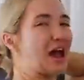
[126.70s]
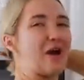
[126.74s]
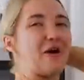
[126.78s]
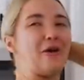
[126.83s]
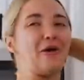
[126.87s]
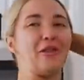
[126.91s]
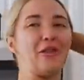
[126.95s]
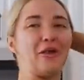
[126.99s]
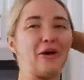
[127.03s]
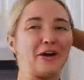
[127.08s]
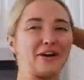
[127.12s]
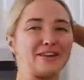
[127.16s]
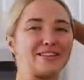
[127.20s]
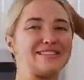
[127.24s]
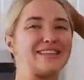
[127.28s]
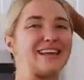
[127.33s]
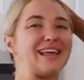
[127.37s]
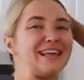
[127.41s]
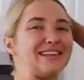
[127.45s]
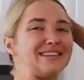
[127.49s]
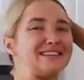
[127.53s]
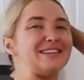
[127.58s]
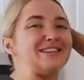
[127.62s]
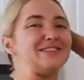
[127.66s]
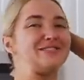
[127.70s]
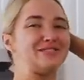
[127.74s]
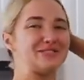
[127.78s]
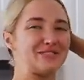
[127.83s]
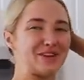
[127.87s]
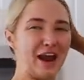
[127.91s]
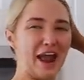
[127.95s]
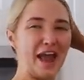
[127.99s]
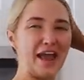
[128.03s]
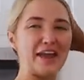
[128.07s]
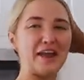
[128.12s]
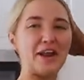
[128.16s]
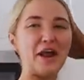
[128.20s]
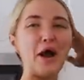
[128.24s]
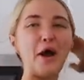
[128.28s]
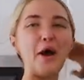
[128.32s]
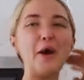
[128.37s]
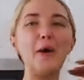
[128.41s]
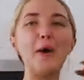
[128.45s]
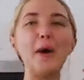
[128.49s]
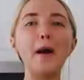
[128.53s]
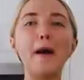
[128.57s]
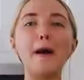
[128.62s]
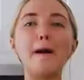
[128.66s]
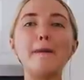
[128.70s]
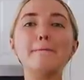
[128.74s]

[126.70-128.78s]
to how it looks. I like didn't try, you know?